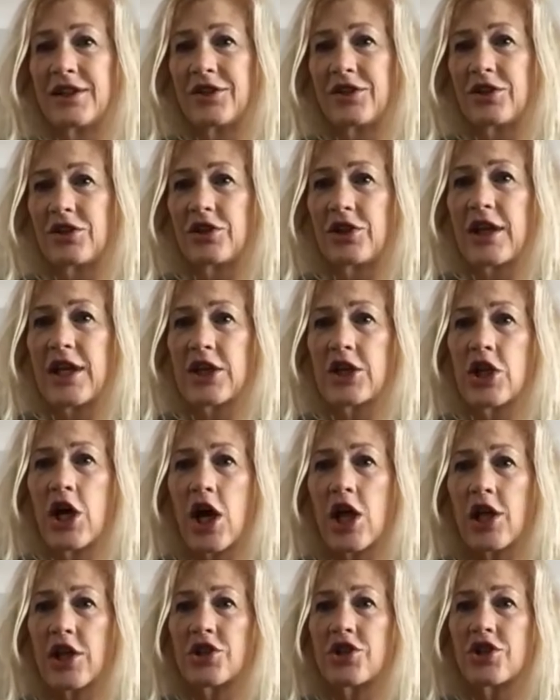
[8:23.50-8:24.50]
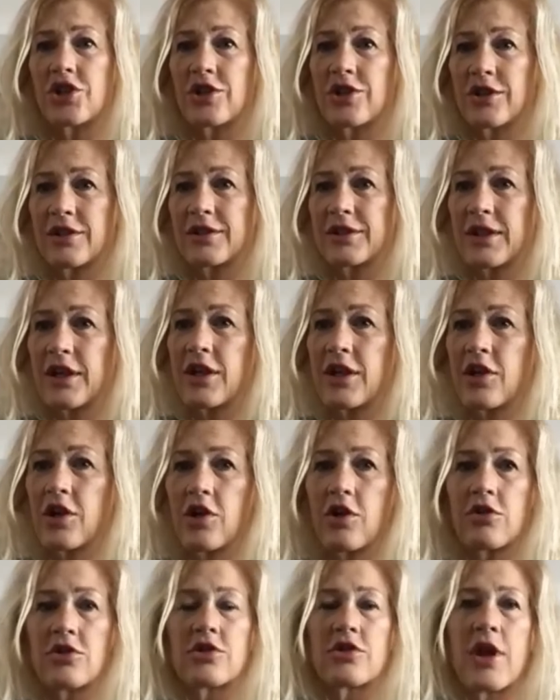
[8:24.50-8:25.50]
to get knowledge, you
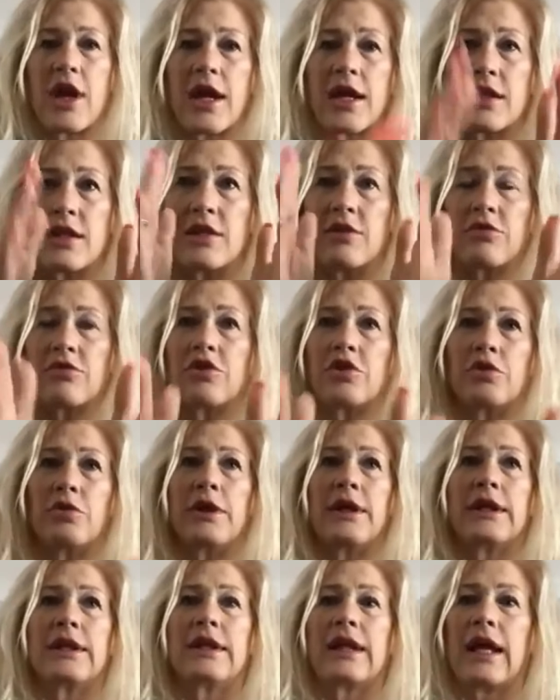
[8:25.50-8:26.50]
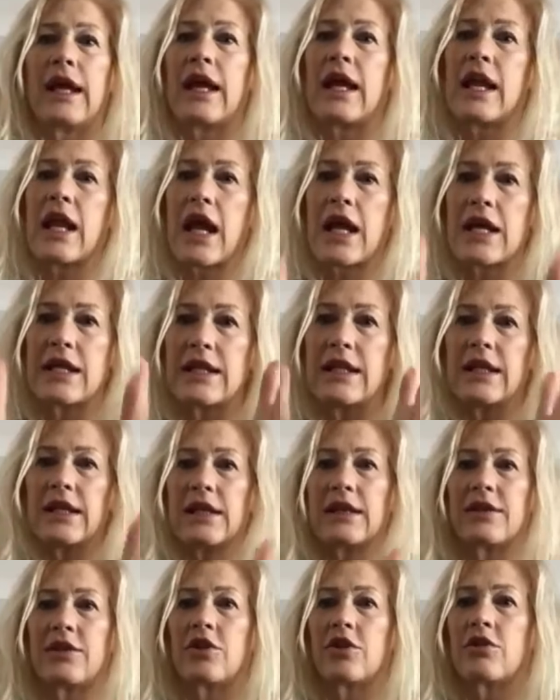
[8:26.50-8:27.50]
know. So I adhered to it and I did
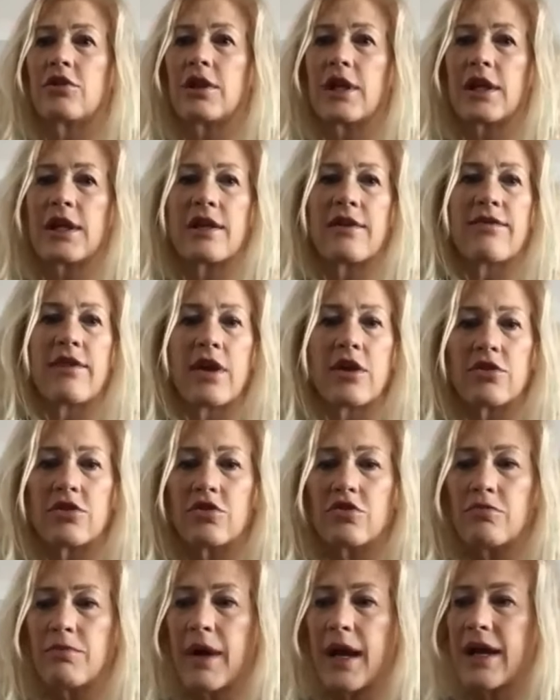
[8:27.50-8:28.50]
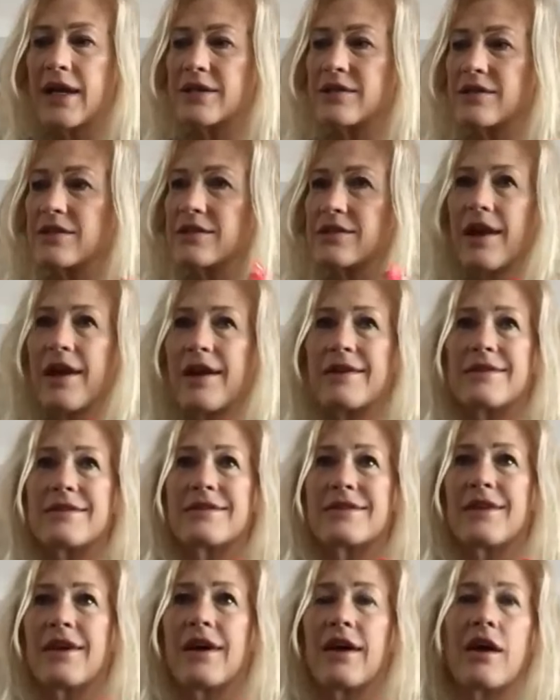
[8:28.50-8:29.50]
it, you know, like if I couldn't do my
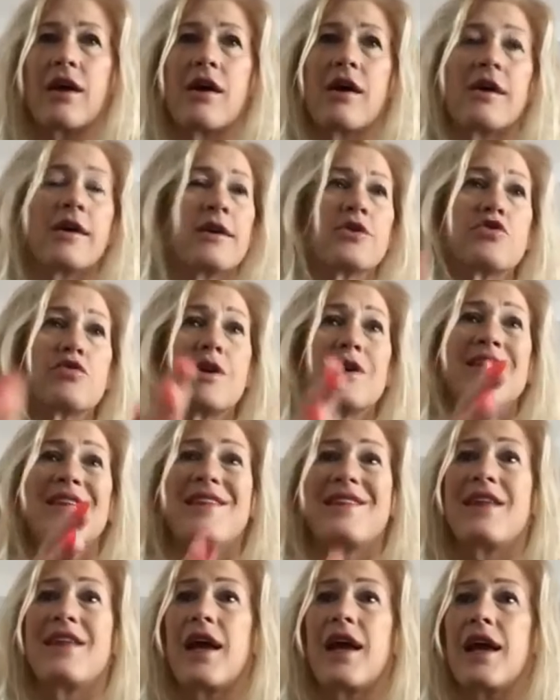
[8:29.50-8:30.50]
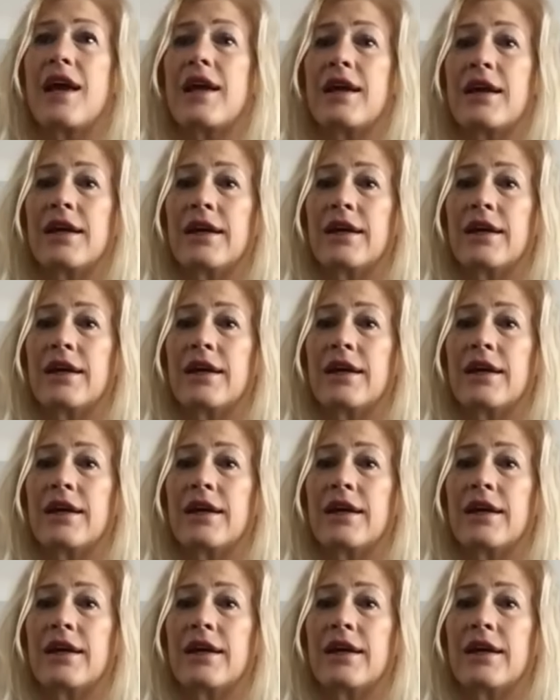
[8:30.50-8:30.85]
exercise during the day,